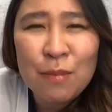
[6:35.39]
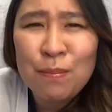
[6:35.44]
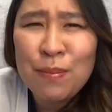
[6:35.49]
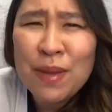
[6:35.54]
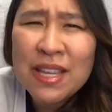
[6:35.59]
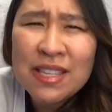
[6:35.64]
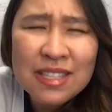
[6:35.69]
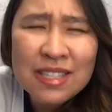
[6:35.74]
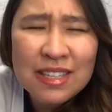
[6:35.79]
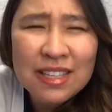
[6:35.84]

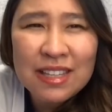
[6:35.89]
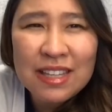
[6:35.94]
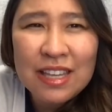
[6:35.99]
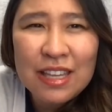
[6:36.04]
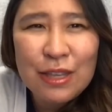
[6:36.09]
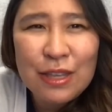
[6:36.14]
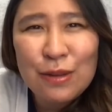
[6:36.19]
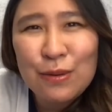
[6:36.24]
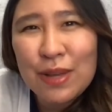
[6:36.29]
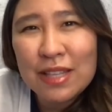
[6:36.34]
Basically,
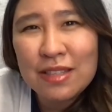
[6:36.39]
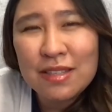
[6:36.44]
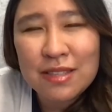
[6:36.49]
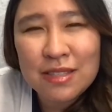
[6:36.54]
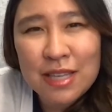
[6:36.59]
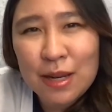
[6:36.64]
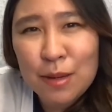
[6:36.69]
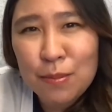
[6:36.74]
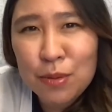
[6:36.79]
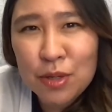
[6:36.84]
you get to
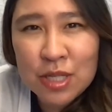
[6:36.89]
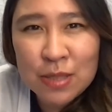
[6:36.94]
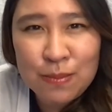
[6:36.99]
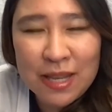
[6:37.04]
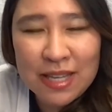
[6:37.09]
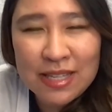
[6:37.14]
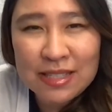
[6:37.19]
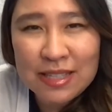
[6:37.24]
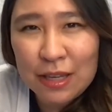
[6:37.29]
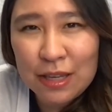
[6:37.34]
set up your
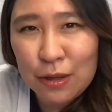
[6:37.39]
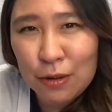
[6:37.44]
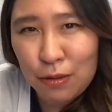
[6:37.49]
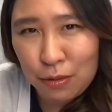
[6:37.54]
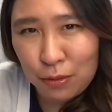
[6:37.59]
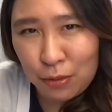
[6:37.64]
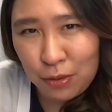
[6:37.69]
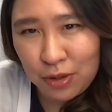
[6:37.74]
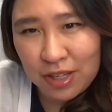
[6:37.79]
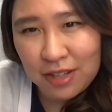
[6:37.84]
space like you're
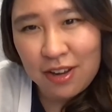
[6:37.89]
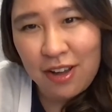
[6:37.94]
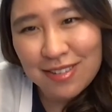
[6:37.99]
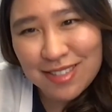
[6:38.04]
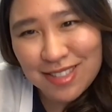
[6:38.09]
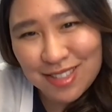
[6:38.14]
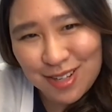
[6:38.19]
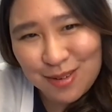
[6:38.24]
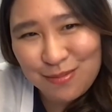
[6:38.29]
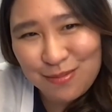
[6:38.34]
throwing an
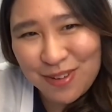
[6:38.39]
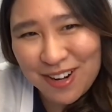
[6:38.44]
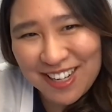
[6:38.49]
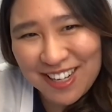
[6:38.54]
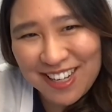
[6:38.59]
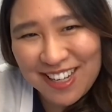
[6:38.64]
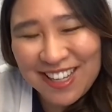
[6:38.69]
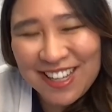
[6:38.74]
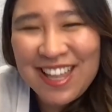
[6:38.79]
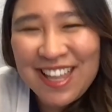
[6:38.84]
Oscar
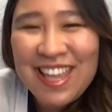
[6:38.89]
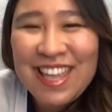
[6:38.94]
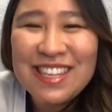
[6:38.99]
party.